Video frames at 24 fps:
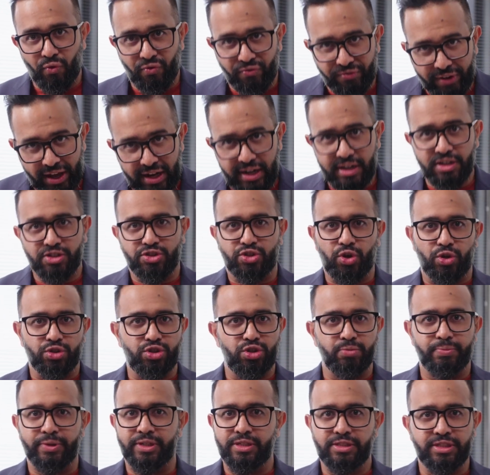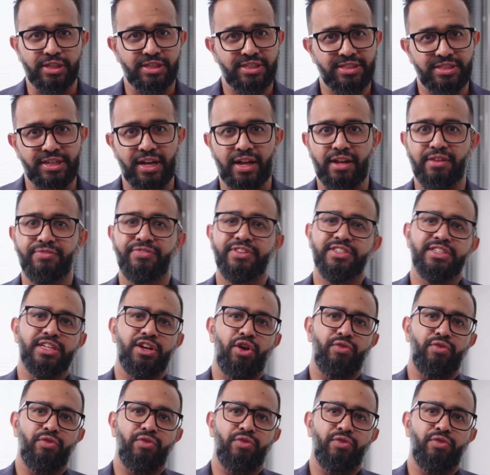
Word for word: valid documents itself is an